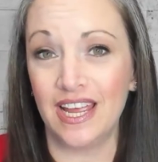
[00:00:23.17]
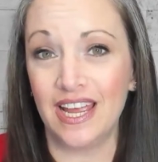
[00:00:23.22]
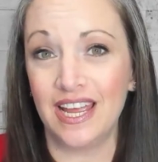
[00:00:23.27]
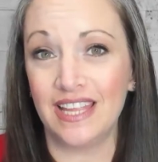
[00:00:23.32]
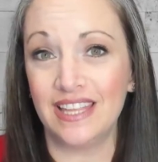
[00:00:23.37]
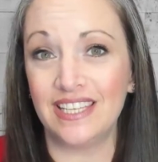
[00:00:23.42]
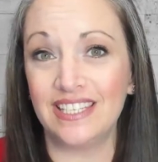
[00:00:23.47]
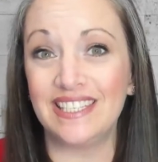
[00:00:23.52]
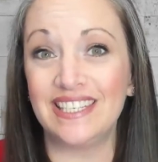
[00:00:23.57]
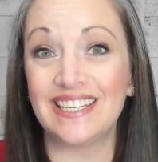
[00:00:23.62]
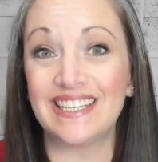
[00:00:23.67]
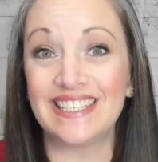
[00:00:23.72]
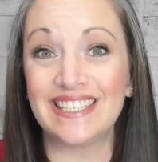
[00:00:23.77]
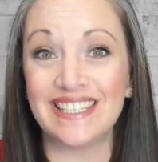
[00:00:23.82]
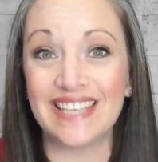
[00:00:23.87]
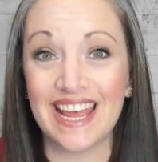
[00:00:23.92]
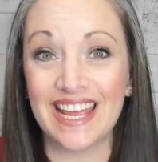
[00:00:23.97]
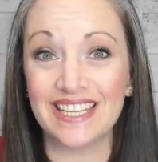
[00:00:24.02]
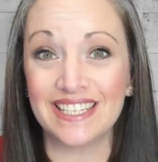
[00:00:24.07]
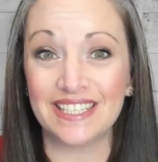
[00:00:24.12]
The
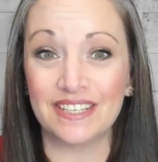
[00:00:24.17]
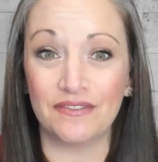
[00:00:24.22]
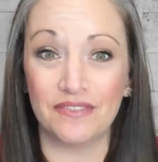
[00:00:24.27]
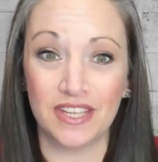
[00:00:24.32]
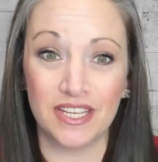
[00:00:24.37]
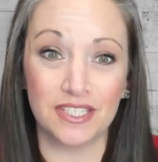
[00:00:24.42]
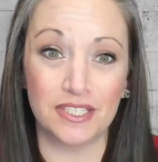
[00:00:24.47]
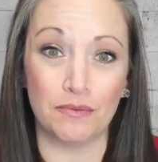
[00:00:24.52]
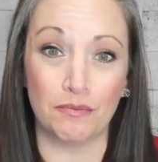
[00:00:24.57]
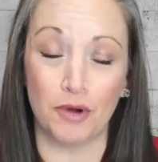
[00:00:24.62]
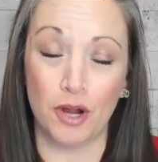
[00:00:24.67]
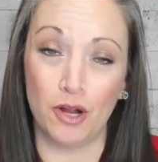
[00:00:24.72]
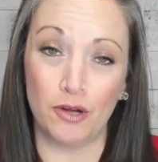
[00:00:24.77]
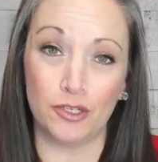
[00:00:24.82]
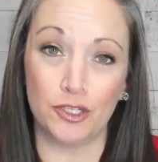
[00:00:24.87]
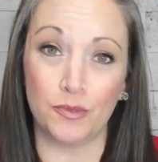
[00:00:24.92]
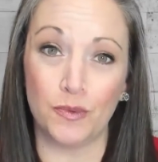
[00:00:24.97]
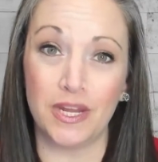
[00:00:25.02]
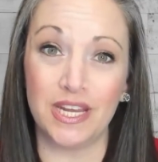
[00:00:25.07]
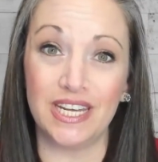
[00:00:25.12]
success of this
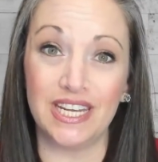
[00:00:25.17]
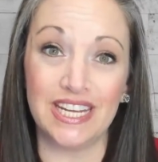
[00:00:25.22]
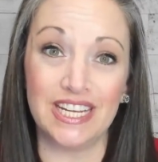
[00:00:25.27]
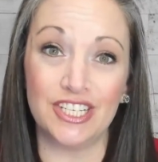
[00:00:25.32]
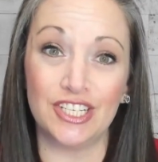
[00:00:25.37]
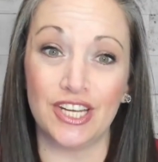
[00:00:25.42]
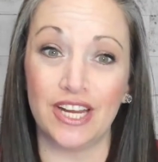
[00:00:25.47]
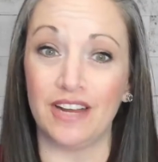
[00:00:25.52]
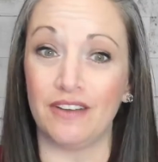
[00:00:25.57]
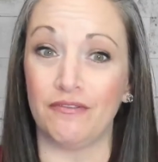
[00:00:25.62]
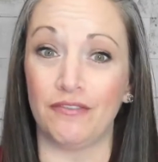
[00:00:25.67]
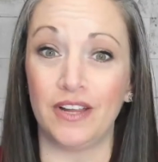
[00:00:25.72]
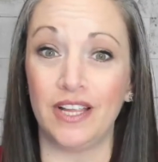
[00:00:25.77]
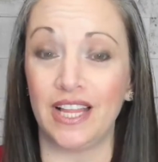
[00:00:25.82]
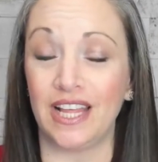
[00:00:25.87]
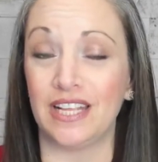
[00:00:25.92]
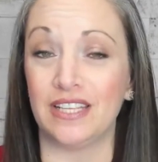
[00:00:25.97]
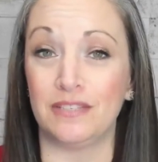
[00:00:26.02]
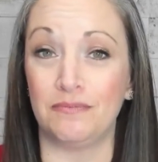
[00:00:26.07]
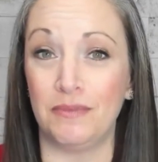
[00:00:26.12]
approach when niching a
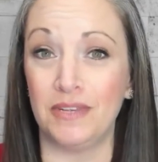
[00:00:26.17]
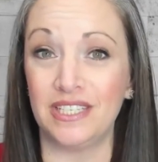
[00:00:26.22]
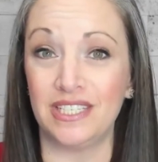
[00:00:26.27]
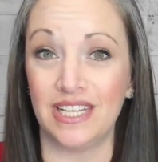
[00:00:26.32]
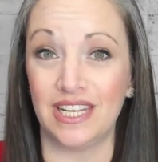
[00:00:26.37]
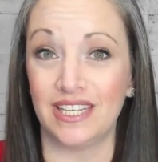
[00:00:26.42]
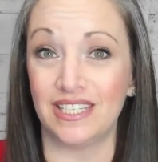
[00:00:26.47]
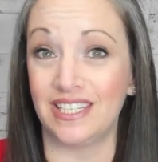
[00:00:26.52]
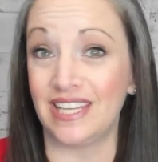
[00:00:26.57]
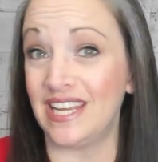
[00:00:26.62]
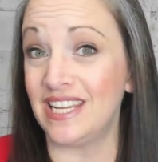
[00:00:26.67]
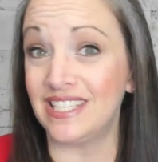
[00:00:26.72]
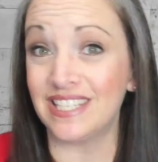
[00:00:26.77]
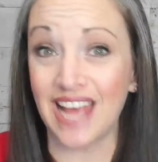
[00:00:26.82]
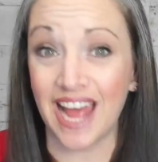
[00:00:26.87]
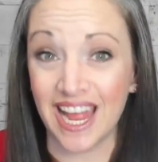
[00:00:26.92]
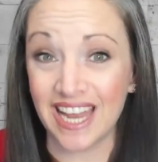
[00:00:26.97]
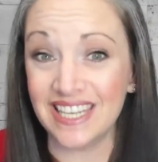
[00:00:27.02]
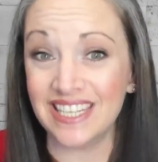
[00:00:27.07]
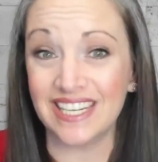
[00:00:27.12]
freelance business is
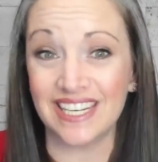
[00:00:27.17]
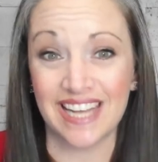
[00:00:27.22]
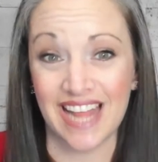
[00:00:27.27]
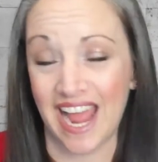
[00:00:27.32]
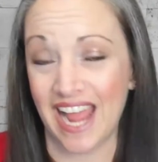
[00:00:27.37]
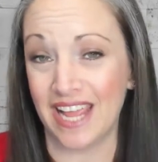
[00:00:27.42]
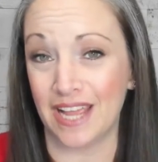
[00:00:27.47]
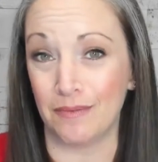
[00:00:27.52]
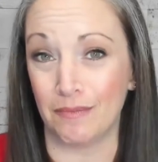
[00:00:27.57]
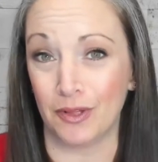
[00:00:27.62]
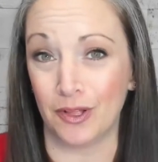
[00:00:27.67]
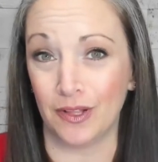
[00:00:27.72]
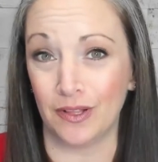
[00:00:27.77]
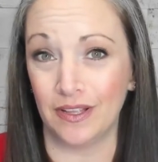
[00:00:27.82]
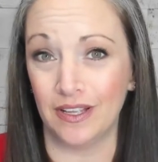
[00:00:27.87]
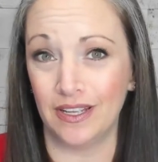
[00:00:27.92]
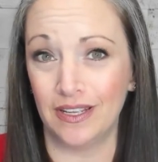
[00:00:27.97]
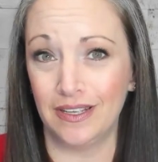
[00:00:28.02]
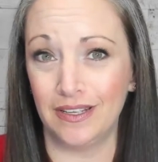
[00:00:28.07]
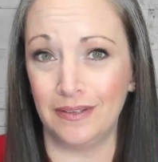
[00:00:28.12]
undeniable.
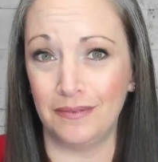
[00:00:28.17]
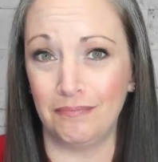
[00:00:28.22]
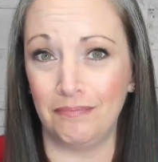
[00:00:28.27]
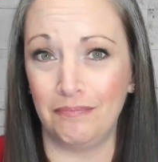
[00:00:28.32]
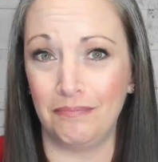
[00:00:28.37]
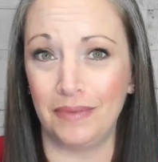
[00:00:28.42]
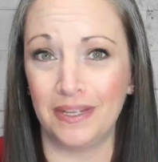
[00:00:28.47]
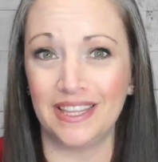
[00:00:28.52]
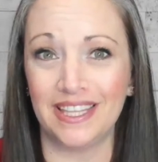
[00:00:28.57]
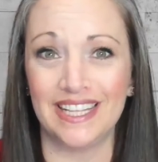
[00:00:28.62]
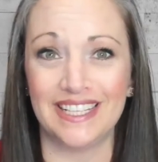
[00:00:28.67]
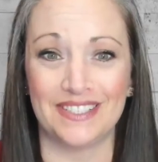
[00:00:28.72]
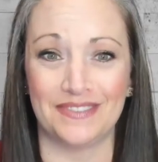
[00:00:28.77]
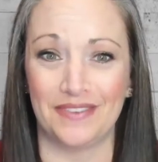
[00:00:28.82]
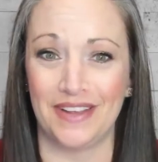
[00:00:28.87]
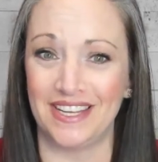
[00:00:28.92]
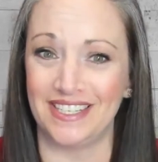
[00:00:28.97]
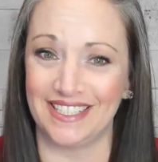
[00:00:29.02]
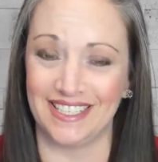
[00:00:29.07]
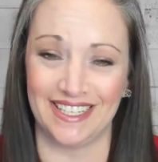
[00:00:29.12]
But let's
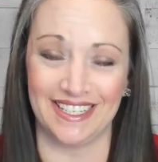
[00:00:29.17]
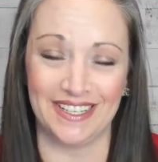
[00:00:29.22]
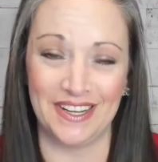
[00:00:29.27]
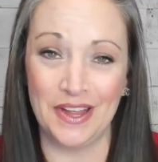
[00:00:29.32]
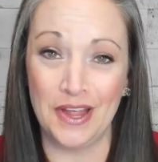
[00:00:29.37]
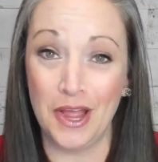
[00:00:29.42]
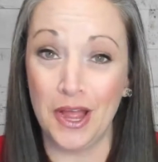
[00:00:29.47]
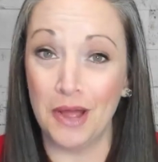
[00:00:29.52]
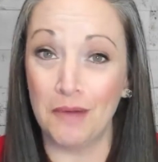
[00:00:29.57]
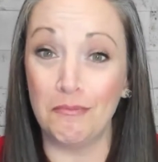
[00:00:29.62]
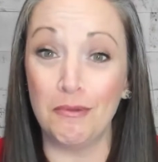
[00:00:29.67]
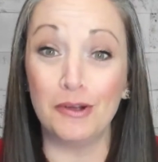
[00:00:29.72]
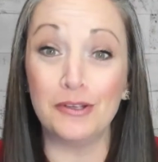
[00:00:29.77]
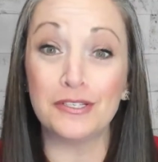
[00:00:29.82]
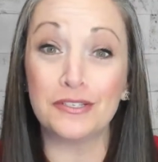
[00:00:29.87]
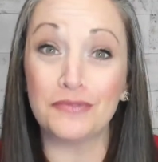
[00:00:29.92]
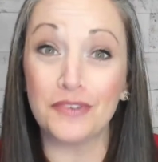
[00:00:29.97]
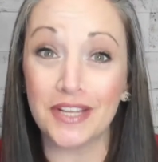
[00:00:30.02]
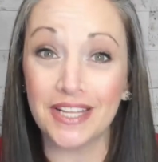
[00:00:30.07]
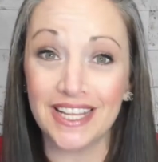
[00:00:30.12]
face it,
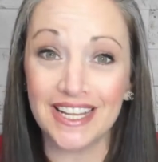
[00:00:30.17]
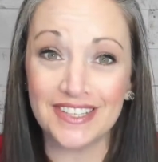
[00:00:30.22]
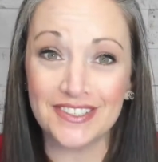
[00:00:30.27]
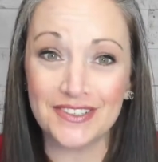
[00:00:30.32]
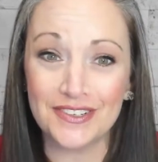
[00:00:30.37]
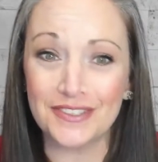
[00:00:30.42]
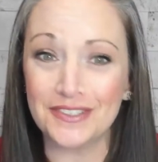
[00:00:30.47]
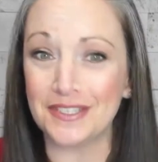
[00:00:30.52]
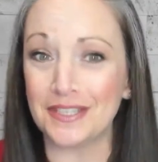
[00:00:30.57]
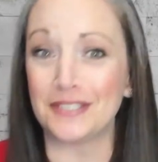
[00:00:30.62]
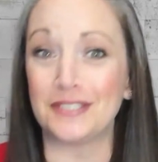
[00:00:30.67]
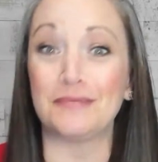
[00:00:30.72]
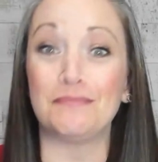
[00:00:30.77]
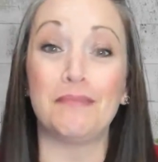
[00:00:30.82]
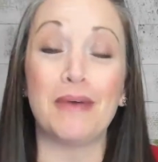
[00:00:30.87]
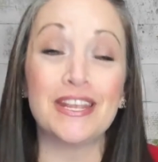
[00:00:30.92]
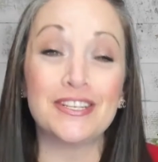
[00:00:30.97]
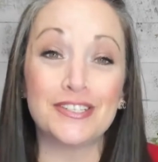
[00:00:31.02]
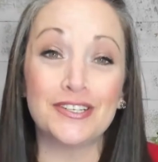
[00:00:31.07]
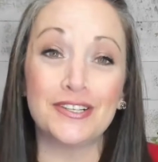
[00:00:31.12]
most freelancers,
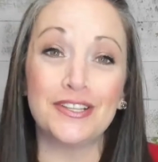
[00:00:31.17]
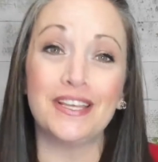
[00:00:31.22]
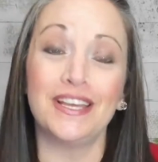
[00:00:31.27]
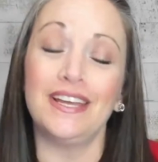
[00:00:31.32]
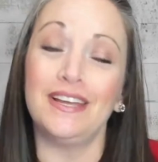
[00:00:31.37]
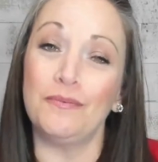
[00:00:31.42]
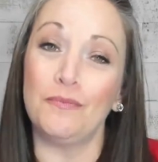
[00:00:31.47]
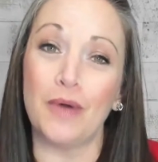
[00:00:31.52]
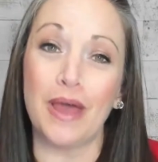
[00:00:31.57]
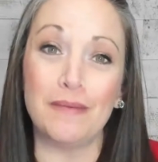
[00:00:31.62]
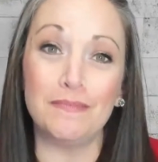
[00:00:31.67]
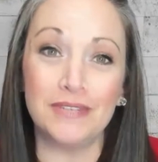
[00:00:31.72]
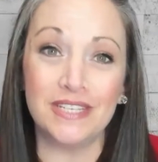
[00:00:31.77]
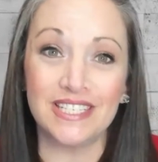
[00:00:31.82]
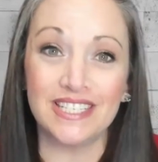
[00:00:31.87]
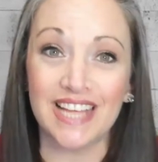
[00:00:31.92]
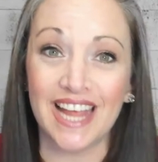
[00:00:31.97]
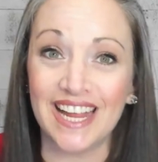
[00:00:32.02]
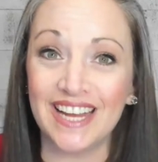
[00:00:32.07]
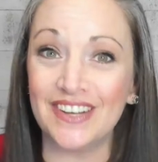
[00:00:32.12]
especially web
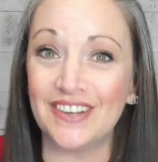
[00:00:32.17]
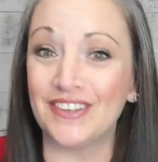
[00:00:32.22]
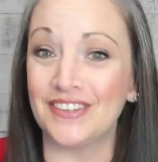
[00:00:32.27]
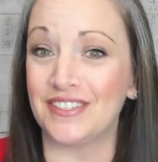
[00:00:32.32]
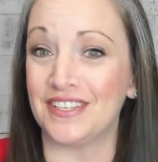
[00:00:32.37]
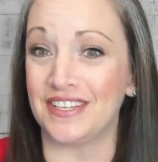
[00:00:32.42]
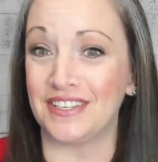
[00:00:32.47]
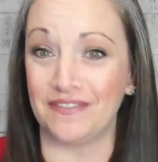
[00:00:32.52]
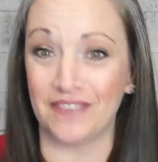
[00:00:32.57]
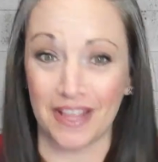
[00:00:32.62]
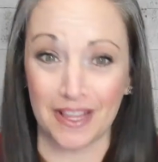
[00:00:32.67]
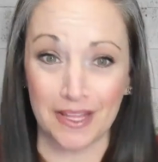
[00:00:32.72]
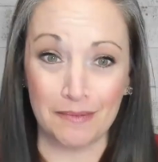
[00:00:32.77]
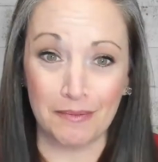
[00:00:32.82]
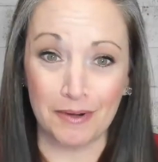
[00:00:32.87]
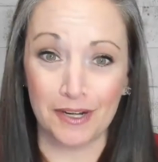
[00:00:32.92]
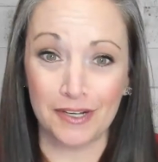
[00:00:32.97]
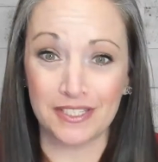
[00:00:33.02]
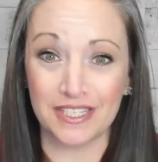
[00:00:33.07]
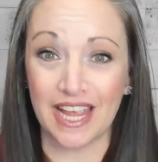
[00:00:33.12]
designers and
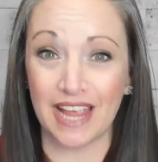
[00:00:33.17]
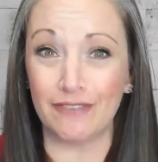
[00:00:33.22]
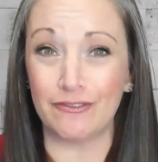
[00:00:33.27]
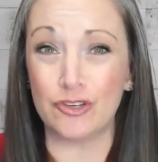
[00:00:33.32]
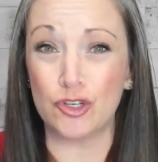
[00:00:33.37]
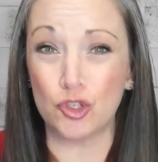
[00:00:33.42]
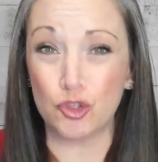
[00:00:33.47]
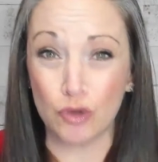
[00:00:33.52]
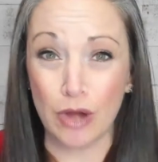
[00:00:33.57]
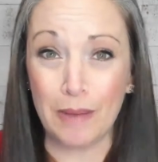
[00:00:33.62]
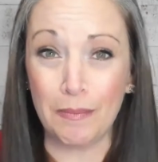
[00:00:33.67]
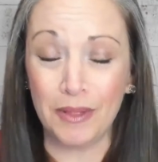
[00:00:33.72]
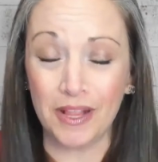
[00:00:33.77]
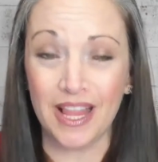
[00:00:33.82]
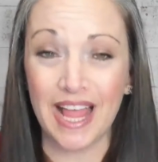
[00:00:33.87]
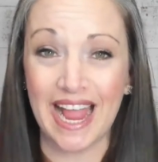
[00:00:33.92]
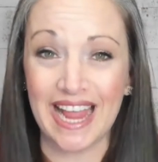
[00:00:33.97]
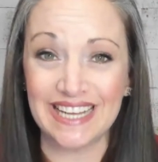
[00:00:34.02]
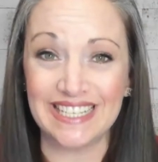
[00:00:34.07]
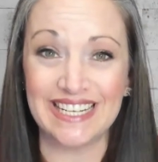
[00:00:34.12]
developers, have trouble
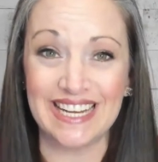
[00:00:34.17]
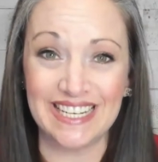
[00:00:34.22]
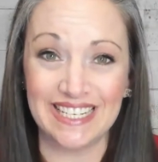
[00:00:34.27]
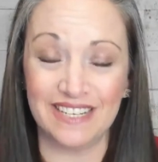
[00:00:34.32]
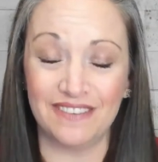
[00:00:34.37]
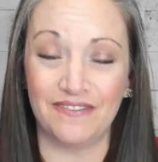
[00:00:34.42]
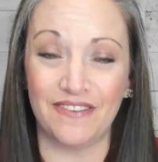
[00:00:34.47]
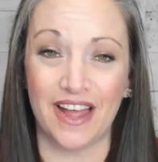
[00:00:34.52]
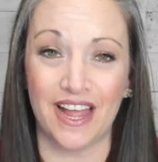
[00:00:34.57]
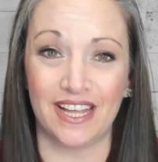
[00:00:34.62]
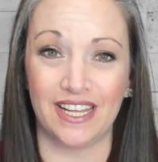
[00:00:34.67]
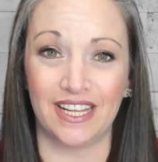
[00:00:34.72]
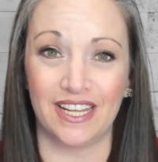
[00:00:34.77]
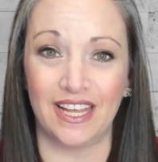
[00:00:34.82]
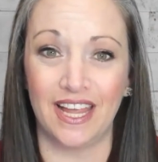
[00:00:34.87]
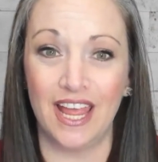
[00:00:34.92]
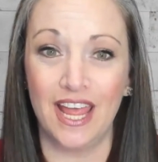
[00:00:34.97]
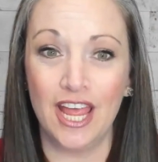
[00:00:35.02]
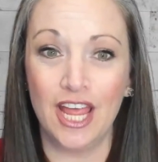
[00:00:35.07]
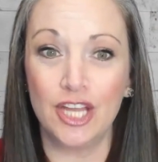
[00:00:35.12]

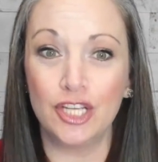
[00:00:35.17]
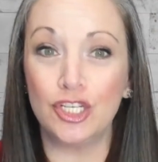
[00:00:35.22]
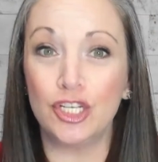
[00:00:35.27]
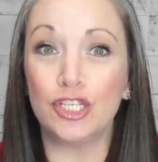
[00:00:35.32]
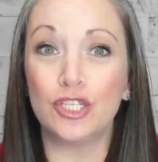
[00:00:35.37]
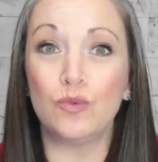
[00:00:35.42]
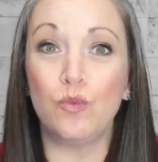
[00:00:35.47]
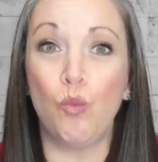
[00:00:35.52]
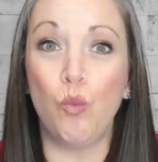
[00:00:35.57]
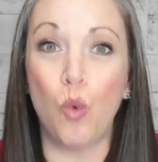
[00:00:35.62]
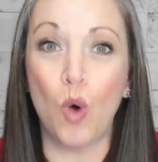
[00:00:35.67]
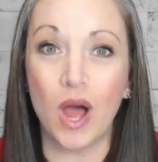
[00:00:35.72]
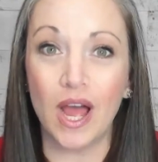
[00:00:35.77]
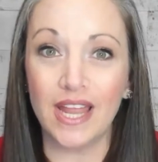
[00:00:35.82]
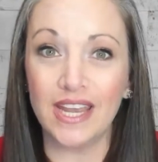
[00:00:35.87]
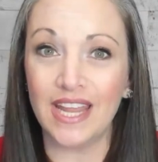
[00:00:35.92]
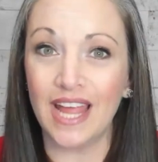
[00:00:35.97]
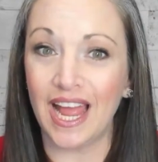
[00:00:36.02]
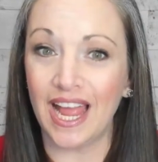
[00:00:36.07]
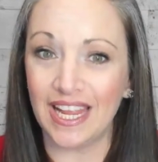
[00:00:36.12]
identifying just
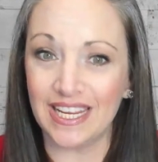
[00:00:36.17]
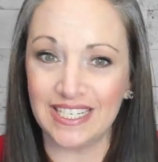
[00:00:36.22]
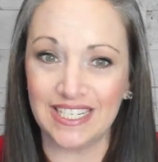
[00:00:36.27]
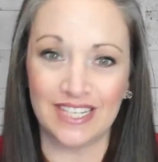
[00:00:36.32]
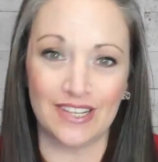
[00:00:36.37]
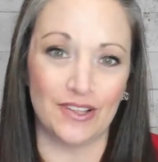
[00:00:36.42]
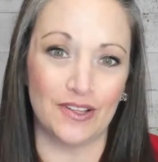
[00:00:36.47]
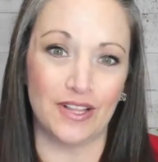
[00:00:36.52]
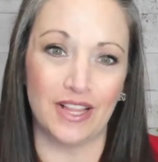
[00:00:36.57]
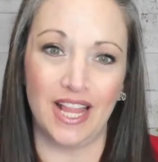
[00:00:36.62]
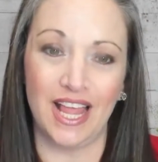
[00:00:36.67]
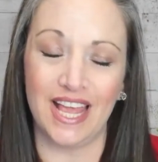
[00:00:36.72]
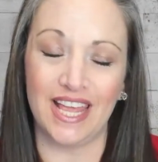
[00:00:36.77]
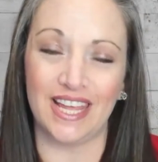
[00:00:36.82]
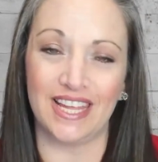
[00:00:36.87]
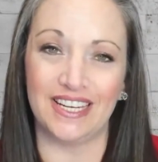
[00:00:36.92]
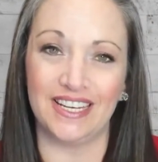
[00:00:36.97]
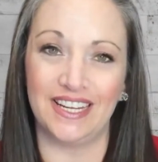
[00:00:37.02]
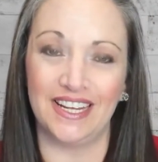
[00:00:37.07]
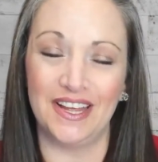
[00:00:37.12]
one ideal client.